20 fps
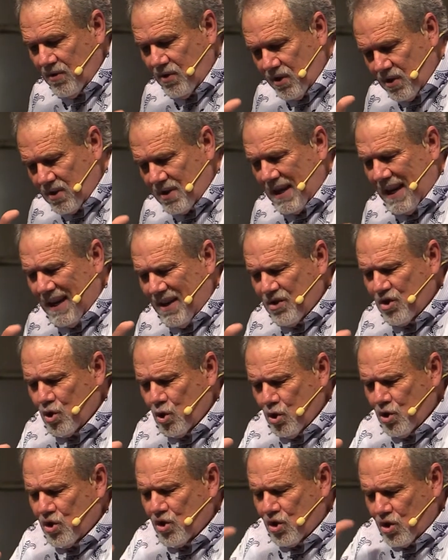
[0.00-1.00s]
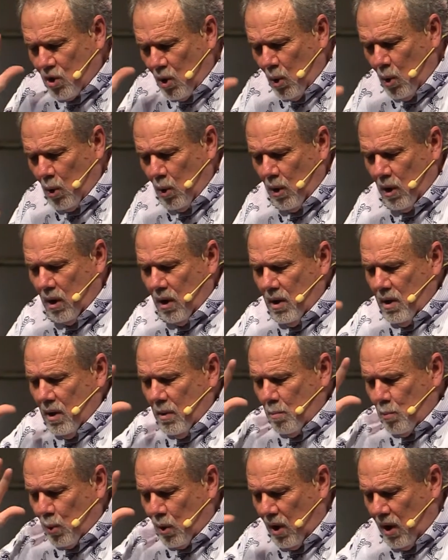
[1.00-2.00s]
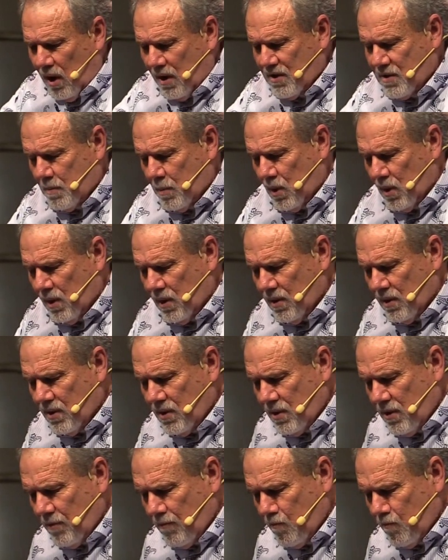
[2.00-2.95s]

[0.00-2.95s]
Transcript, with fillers: just as your soul prospers.